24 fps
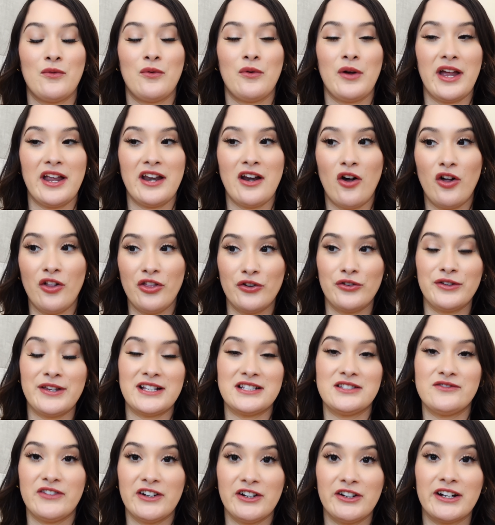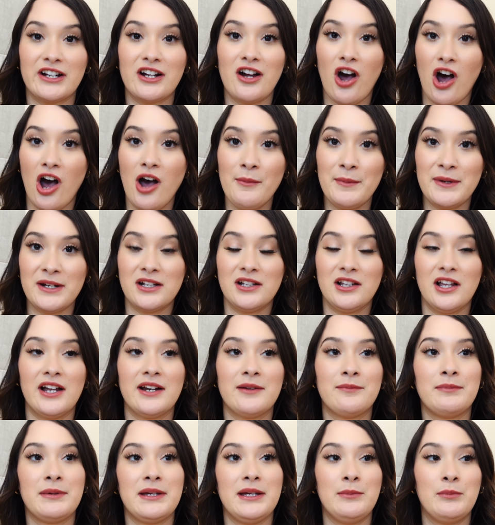And although that's very common, a lot
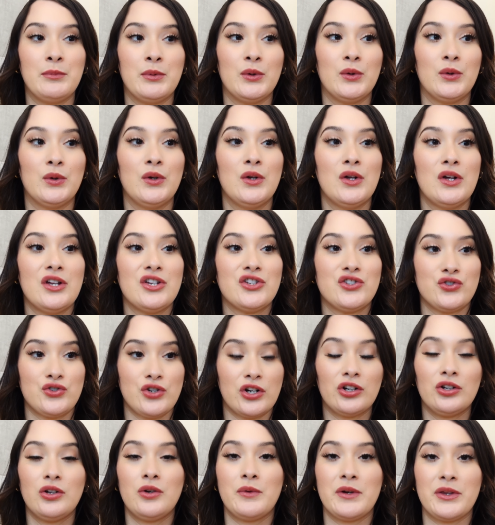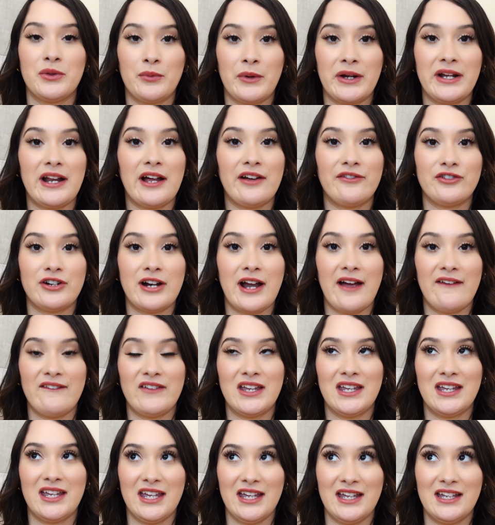of people struggle with weight after
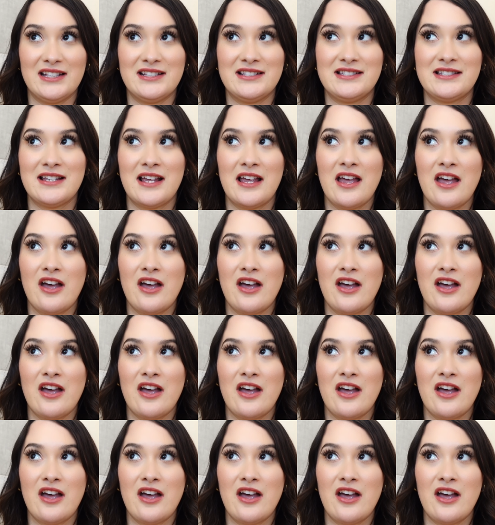having kids.